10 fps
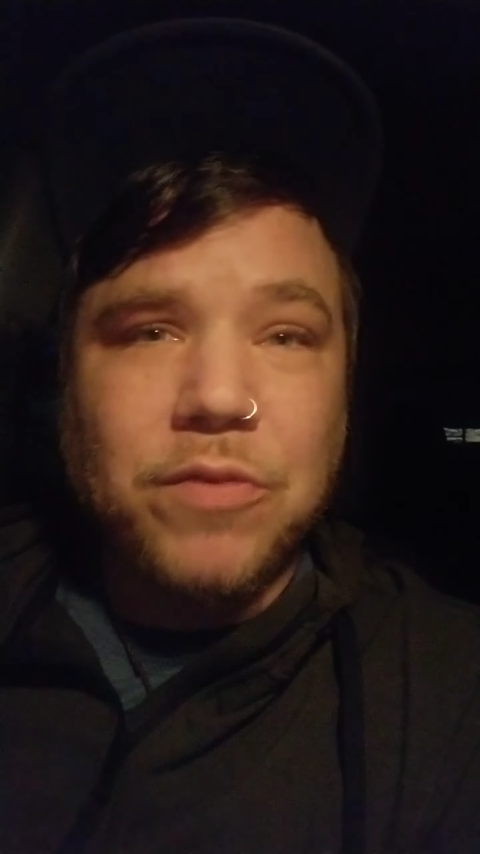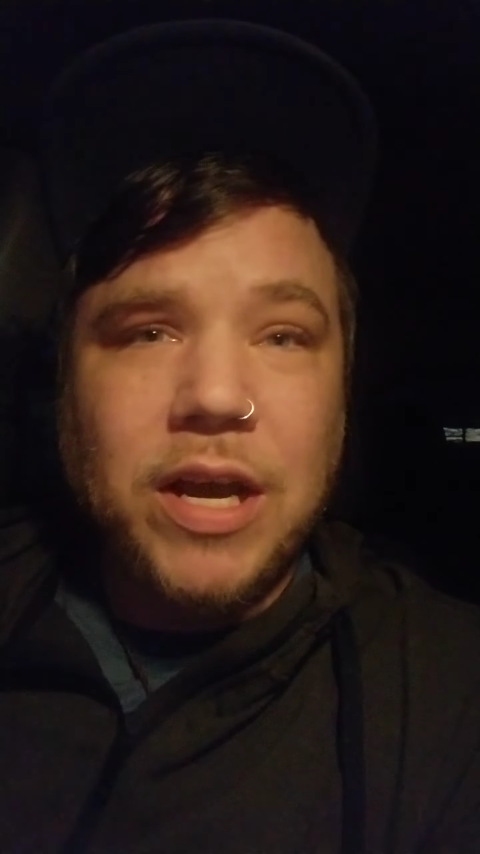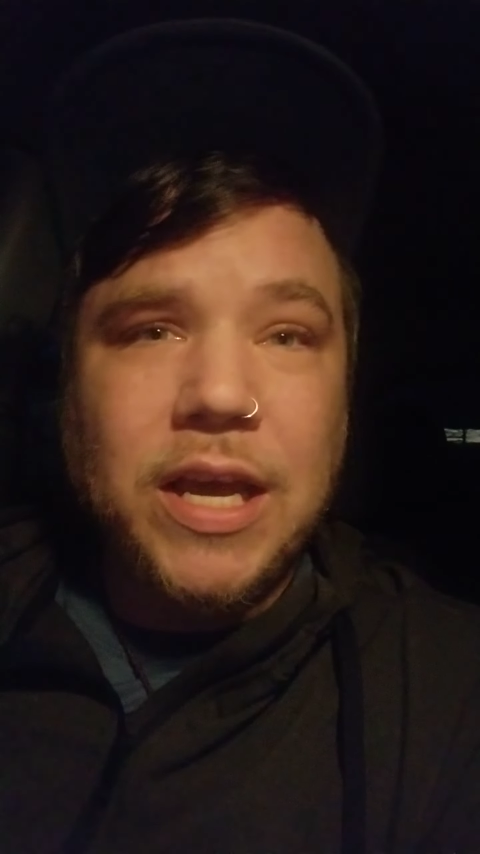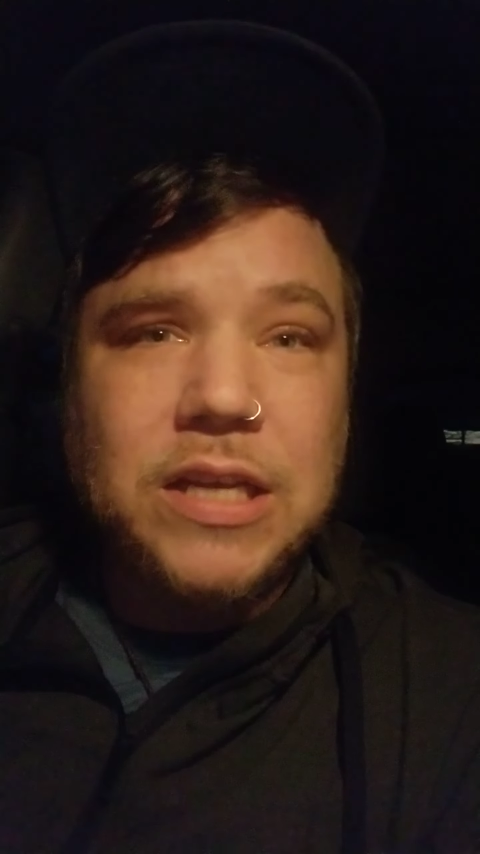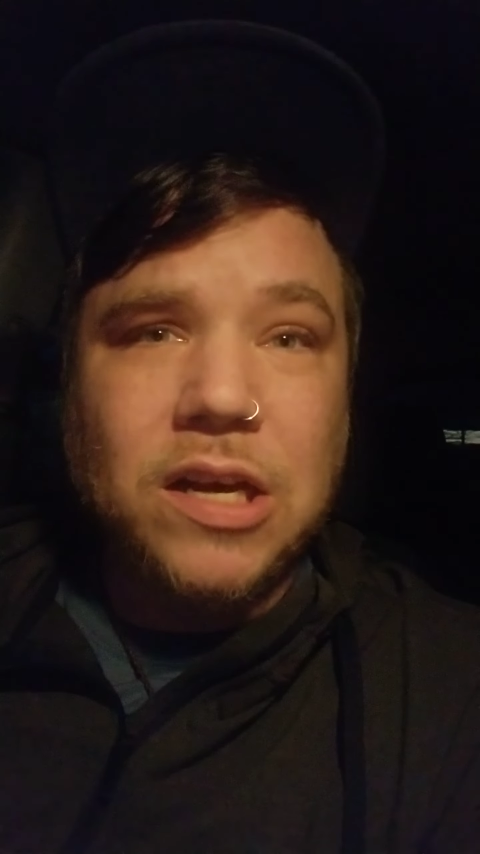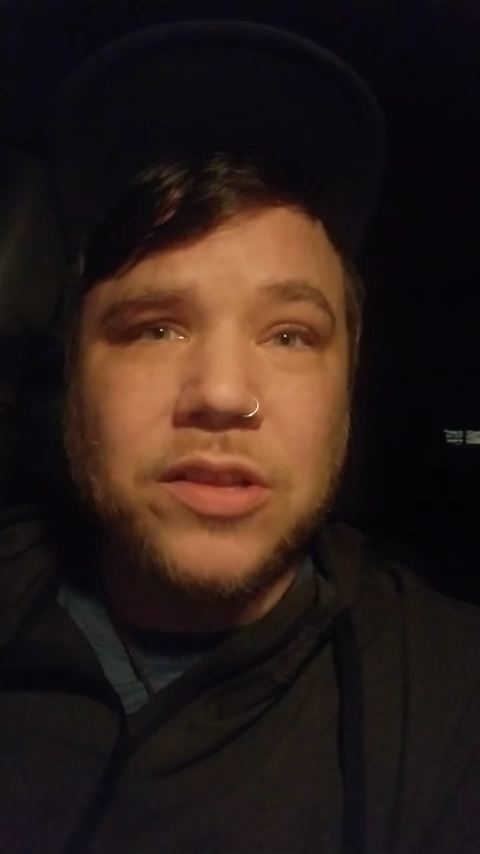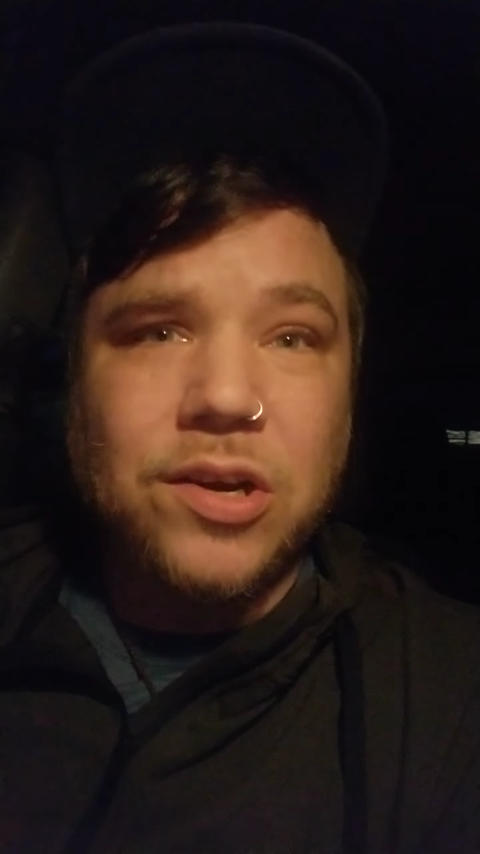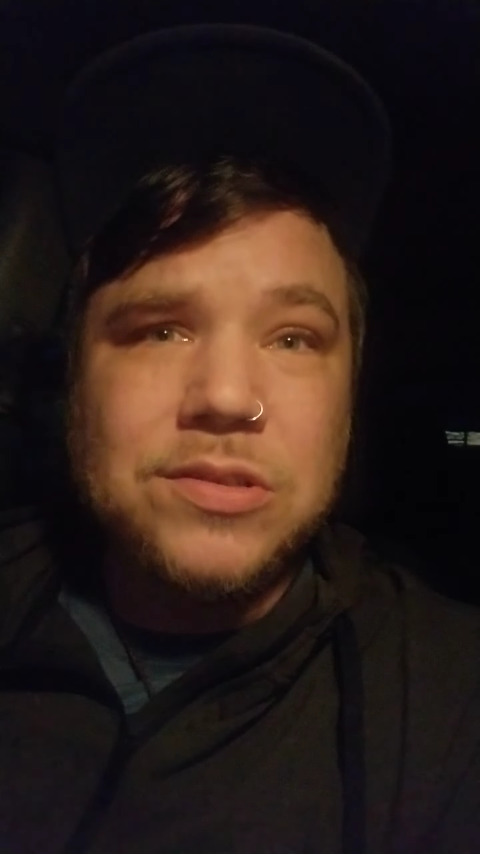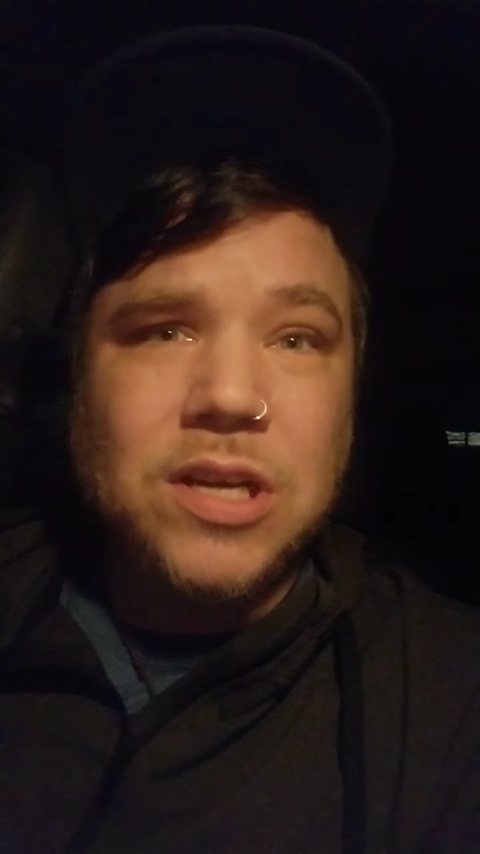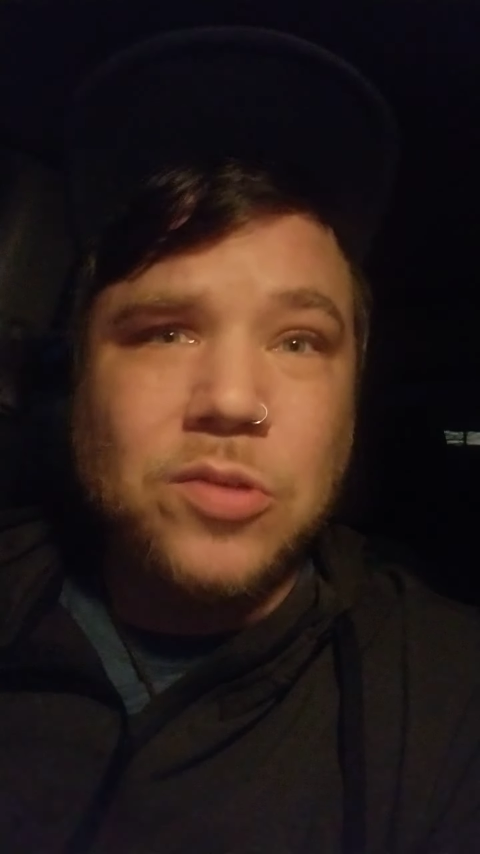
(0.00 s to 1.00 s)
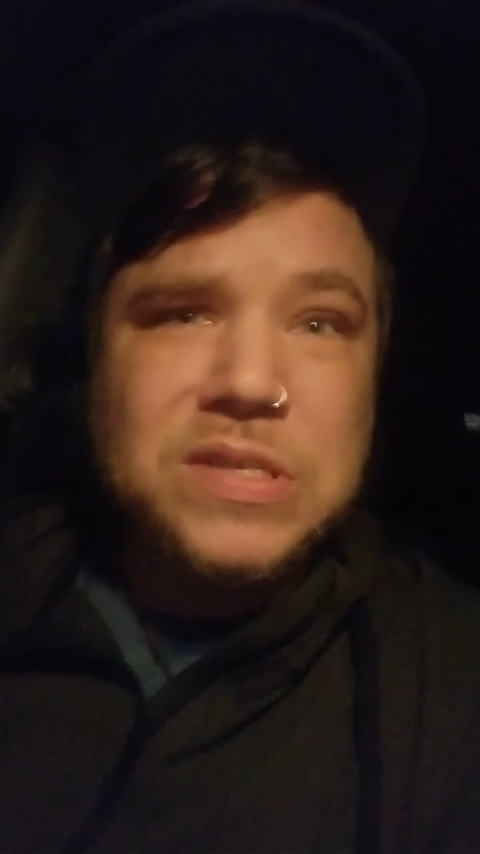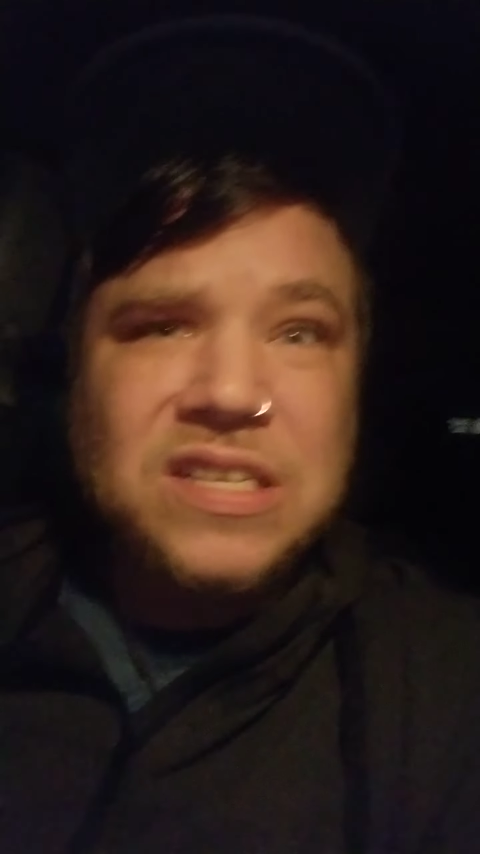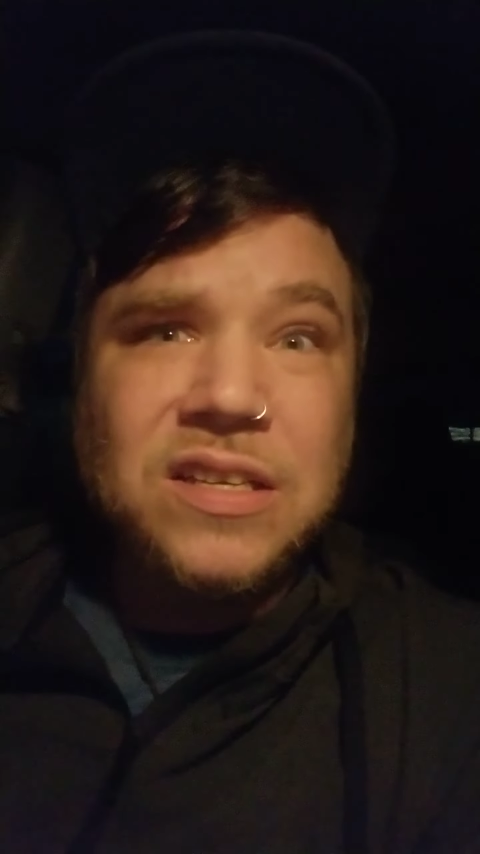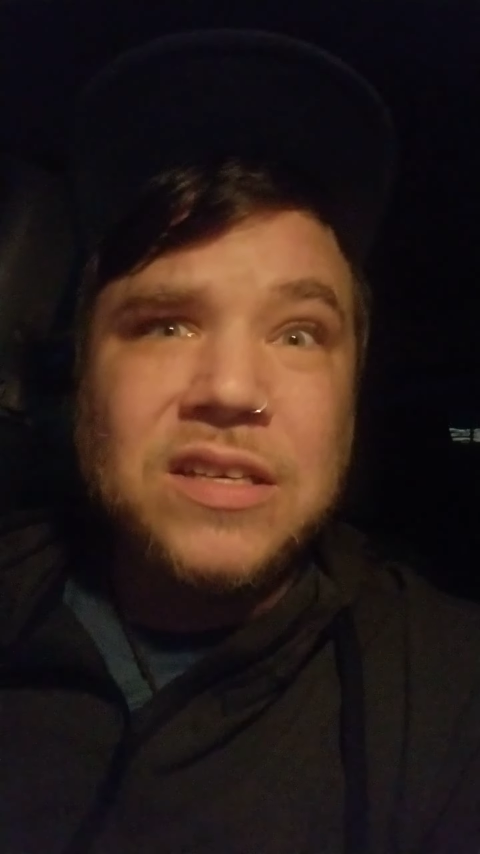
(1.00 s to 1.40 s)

right, although don't